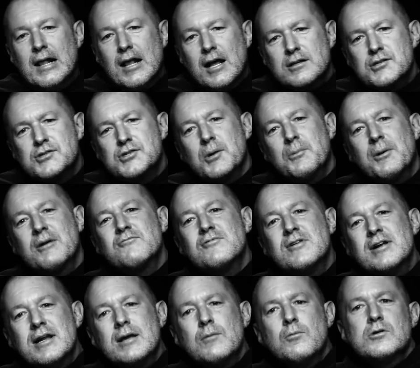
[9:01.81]
And so I
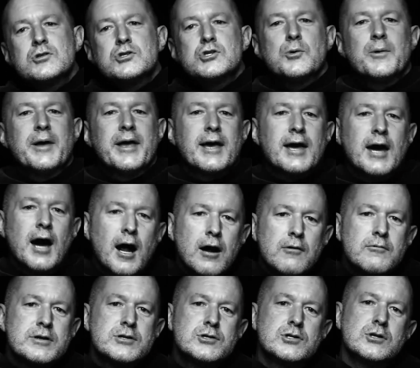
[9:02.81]
really want to
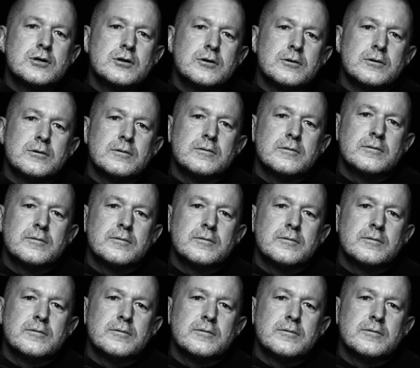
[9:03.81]
encourage you